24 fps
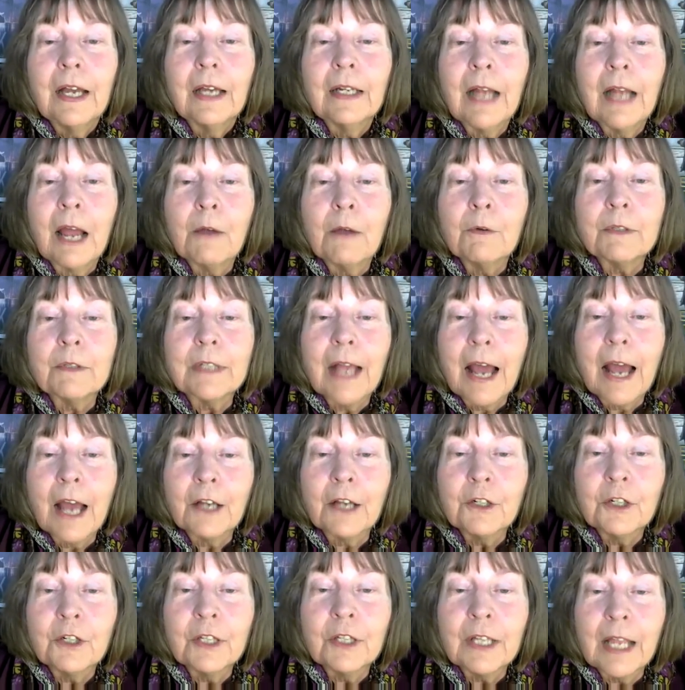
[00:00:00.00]
And I was
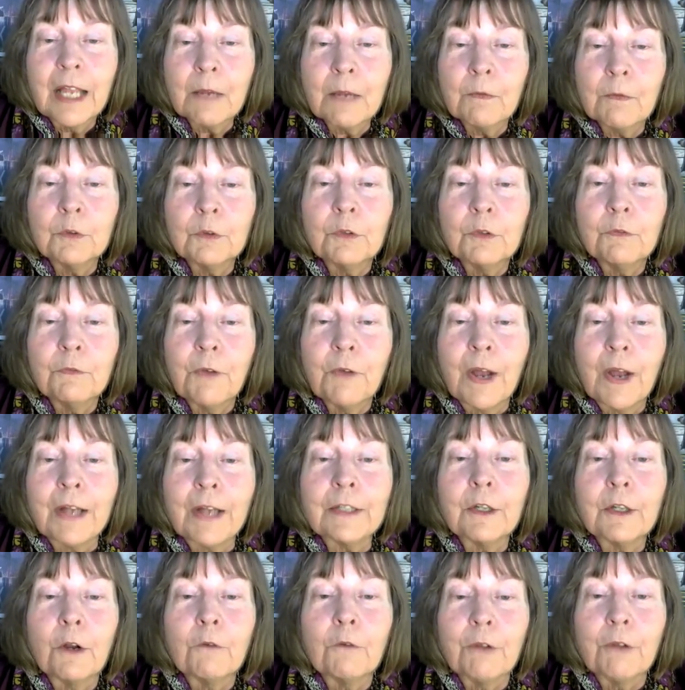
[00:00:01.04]
actually able to
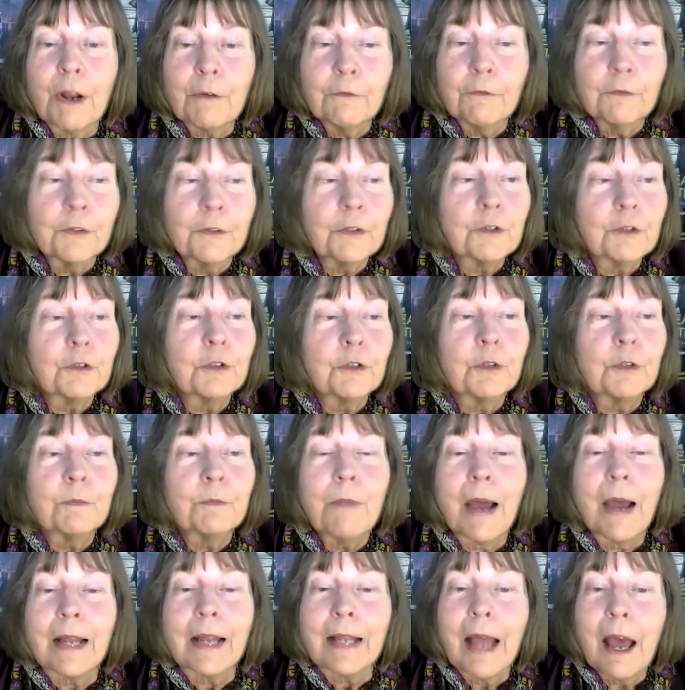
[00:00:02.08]
find a reference to
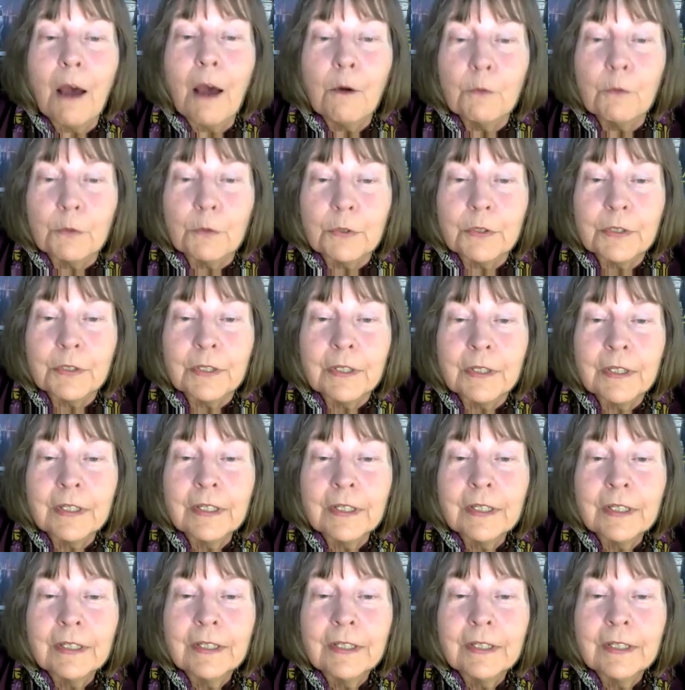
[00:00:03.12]
my house.